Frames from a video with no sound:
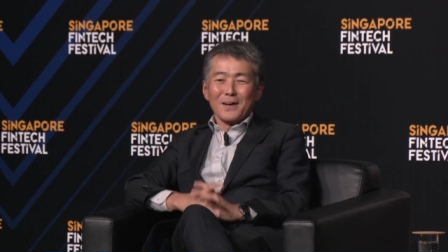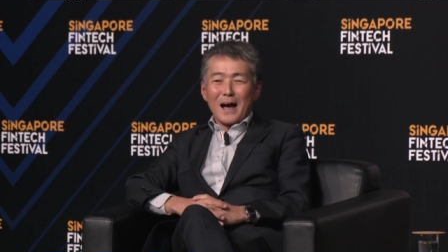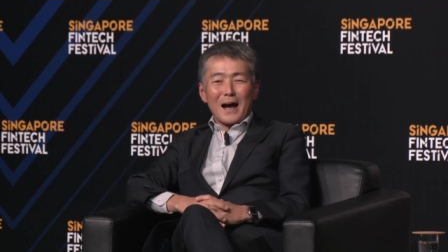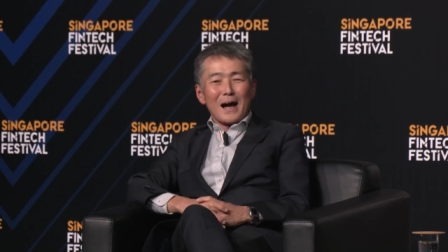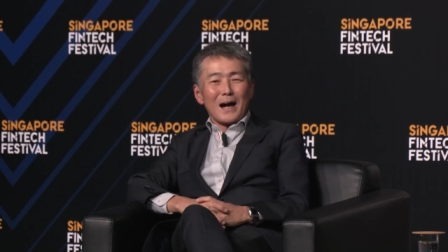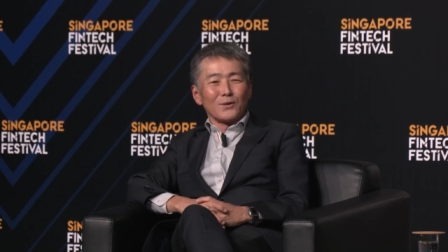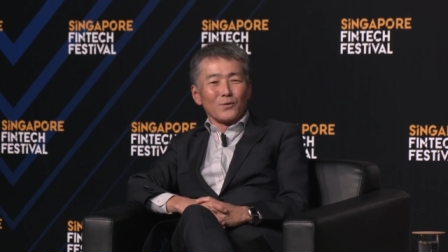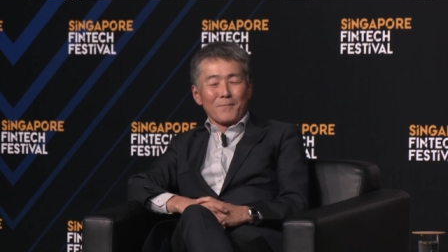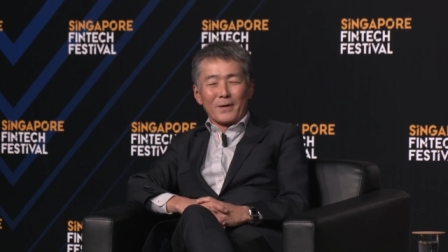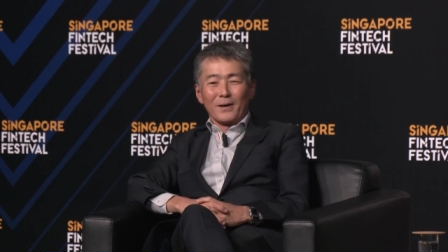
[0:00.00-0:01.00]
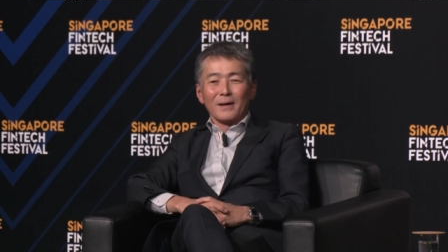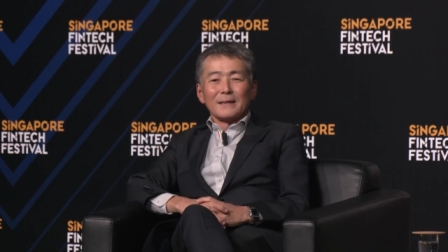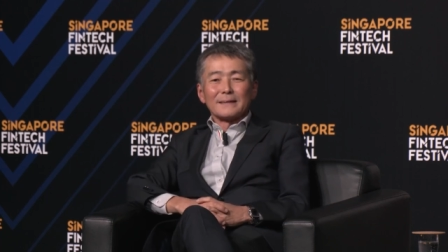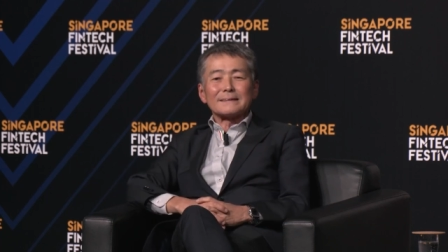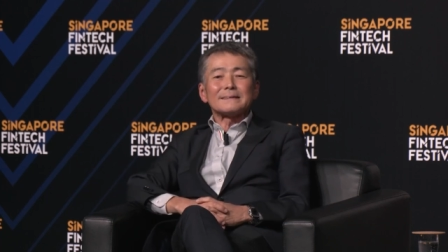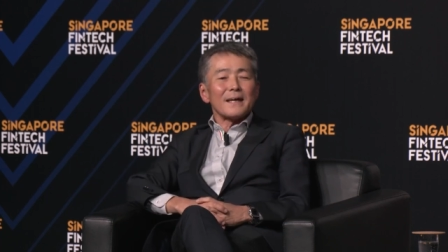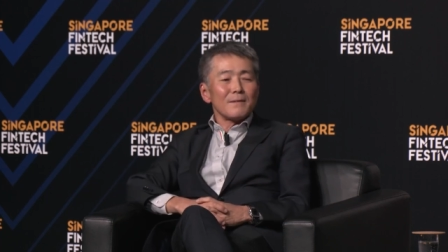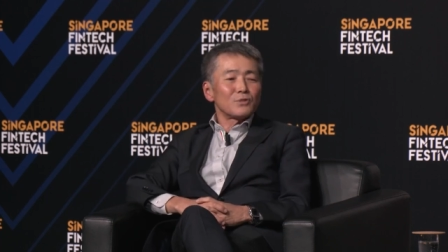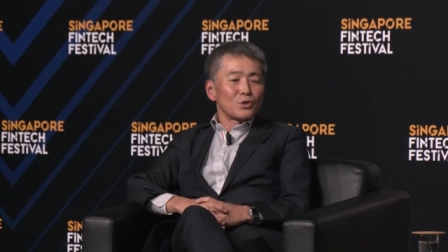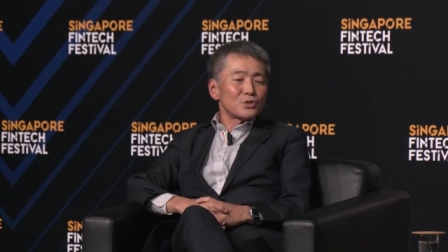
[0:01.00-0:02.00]
However, the
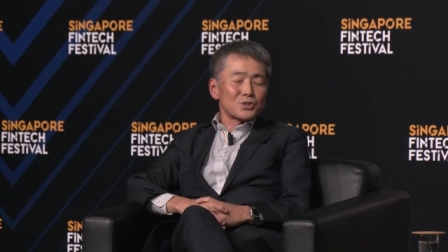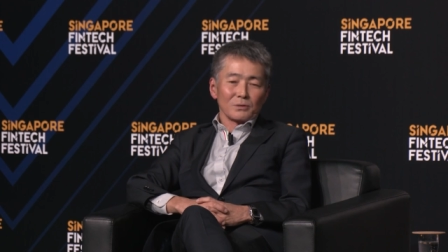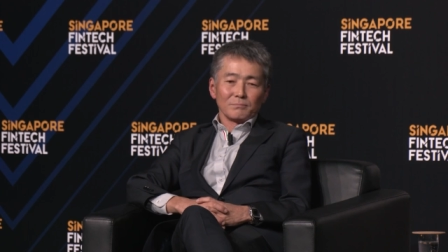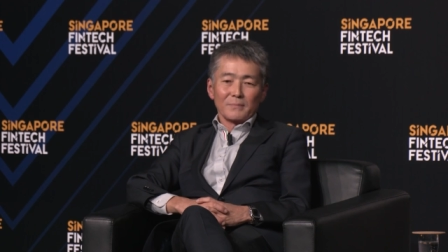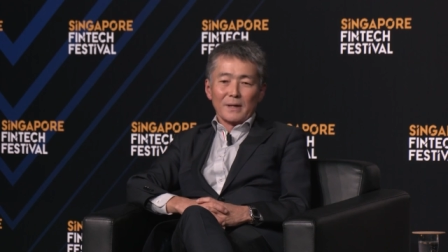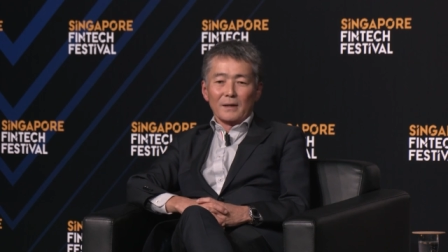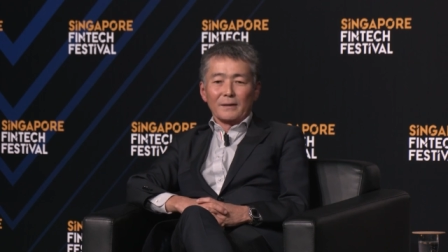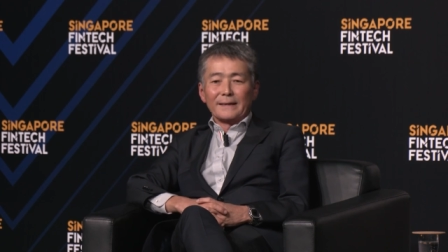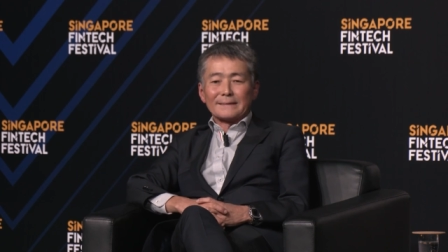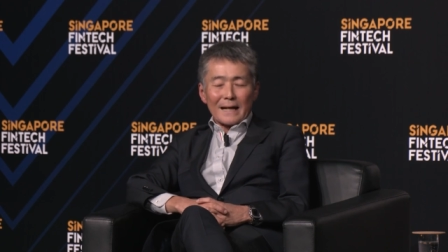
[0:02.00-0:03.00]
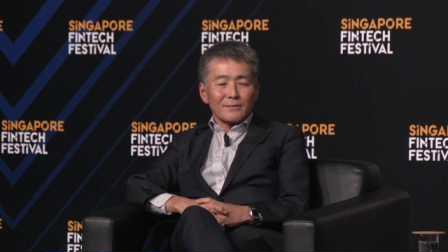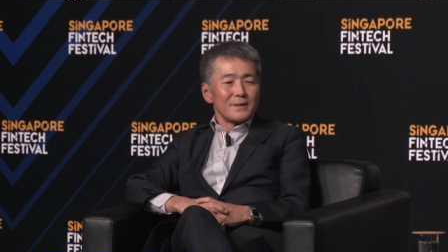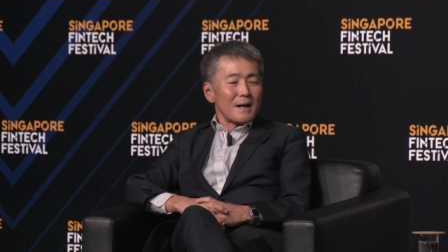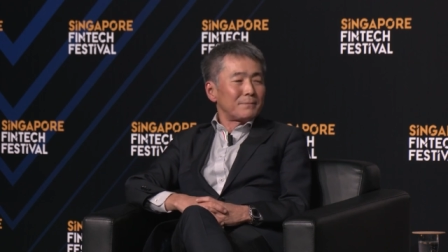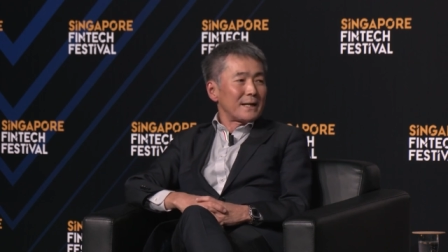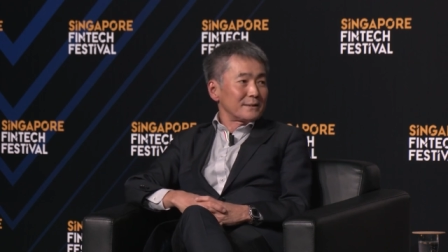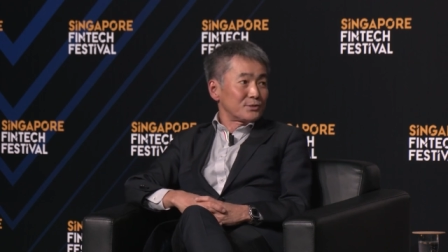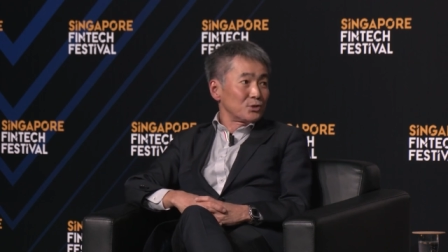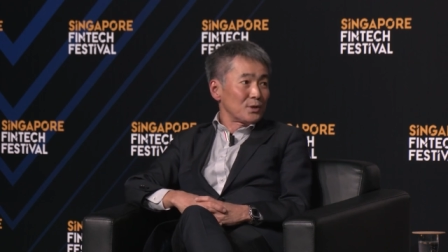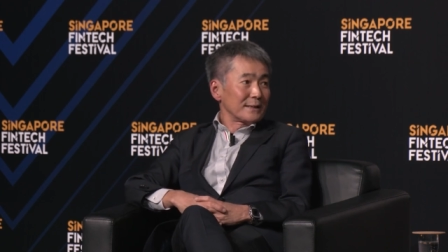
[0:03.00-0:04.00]
same notion exactly applies
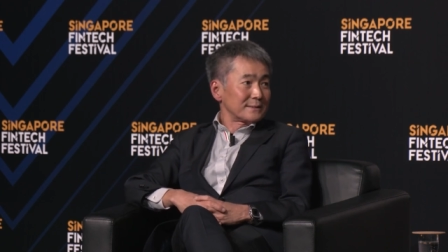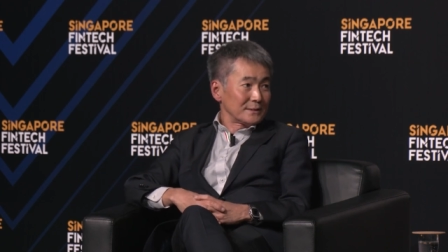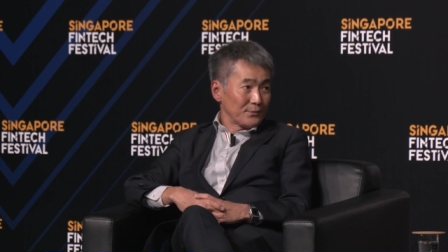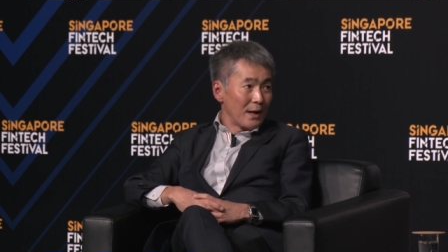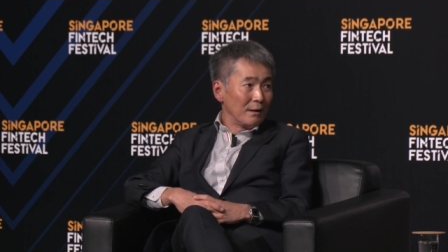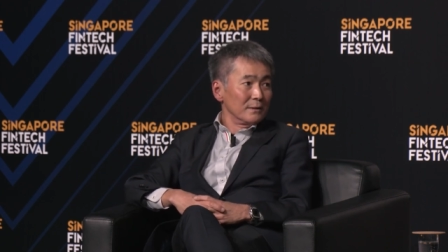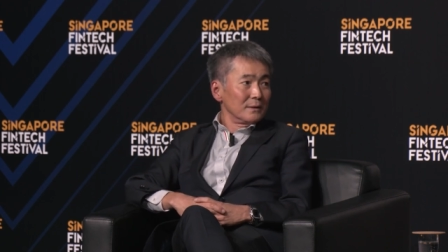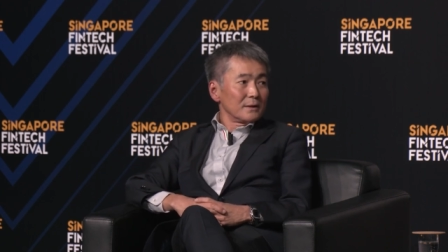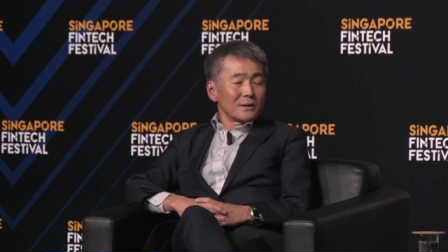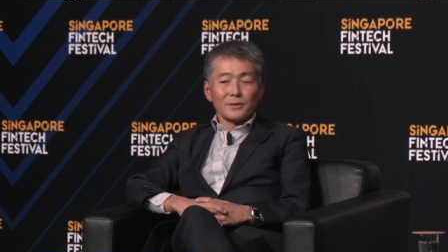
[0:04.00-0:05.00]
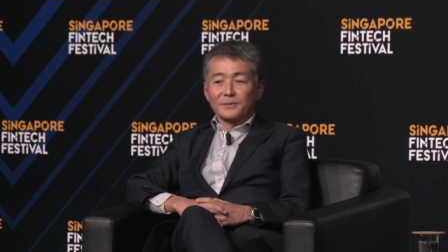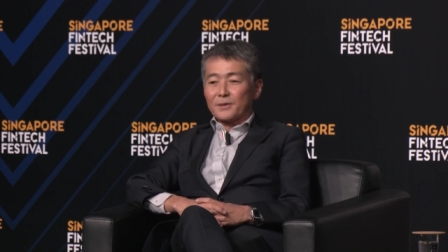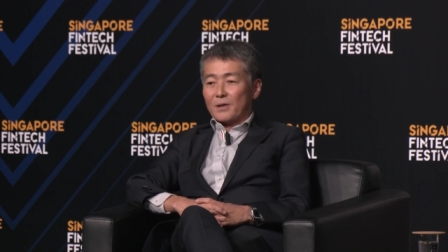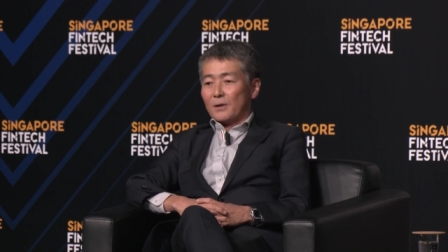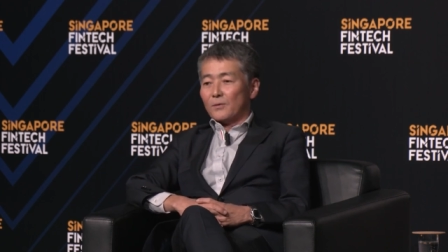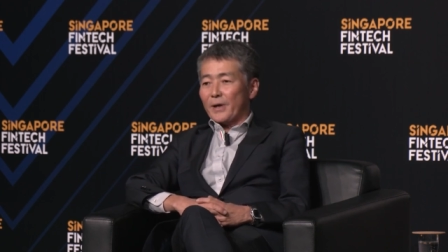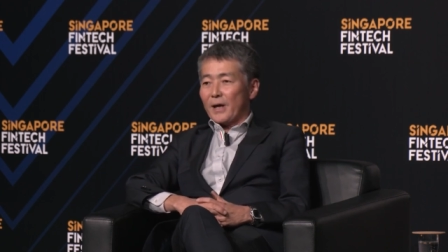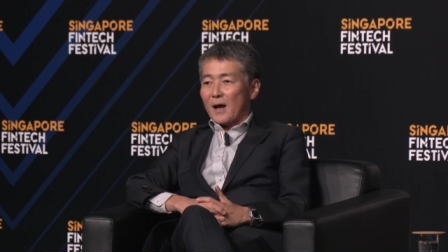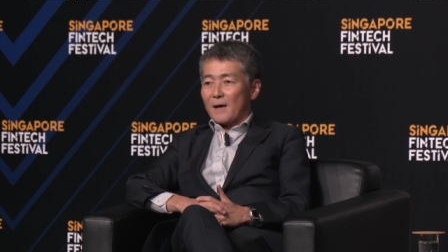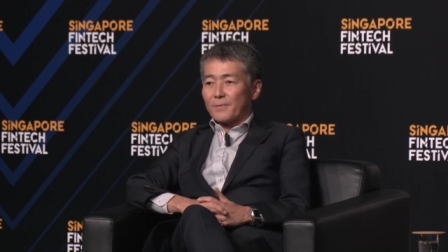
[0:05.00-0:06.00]
to us as well, because, you know, we
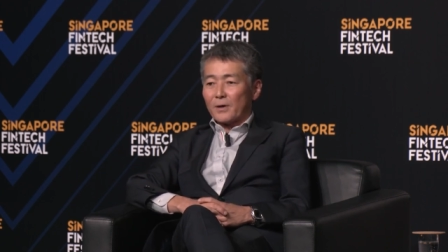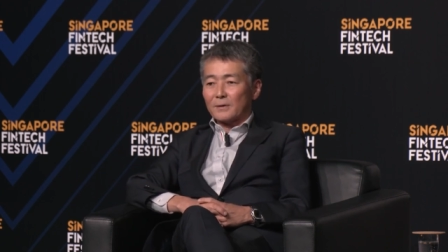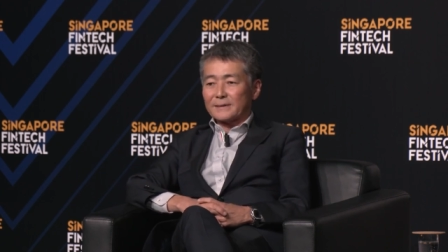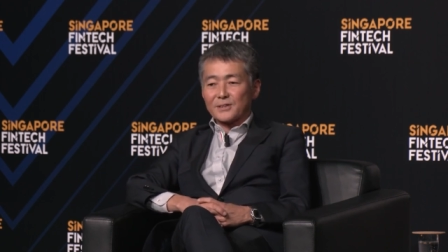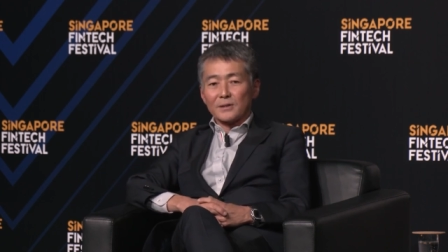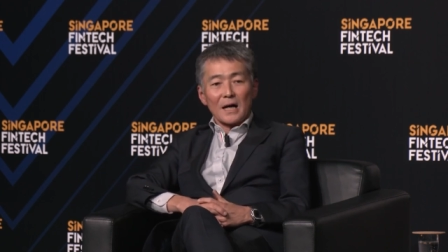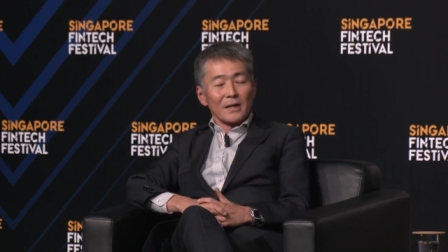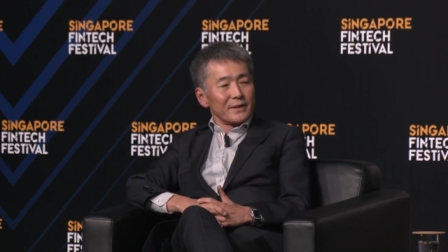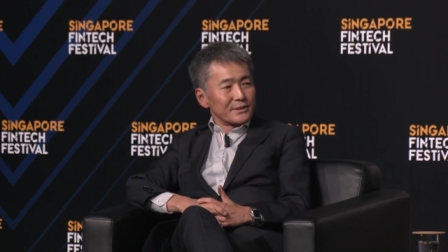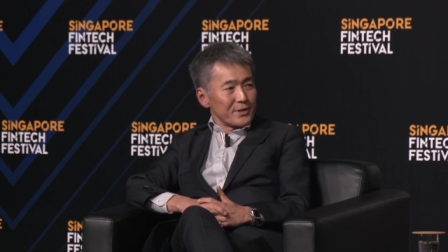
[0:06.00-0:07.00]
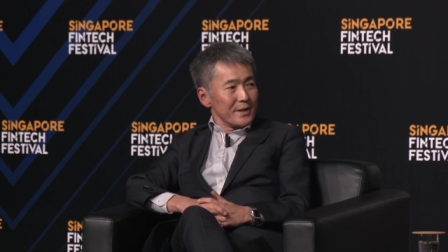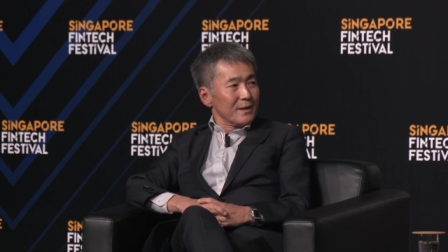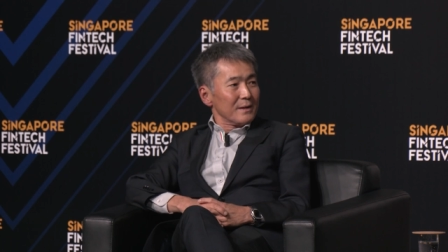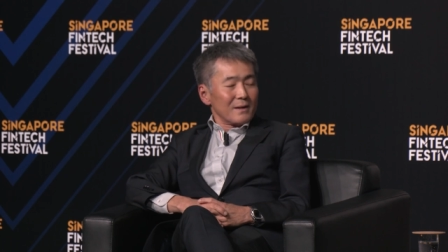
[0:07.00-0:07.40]
have such a long history.